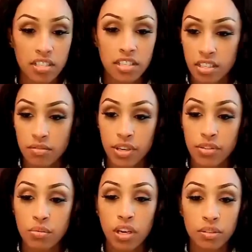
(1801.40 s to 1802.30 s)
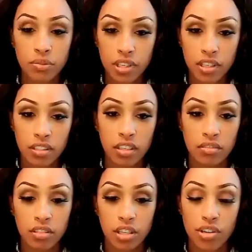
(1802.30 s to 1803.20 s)
Justin. Very relevant
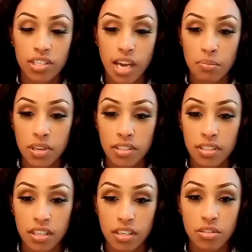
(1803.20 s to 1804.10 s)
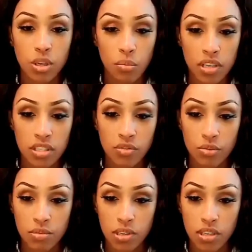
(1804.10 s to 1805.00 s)
and current topics. Thank you so much
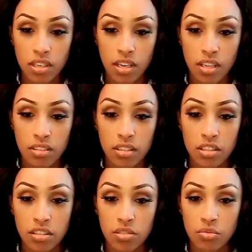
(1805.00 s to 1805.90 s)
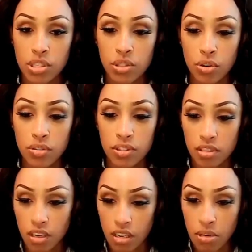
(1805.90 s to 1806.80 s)
for being such a good resource,
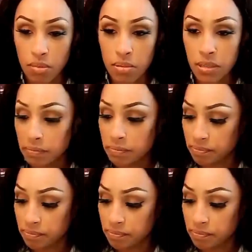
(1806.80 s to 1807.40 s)
Bobby.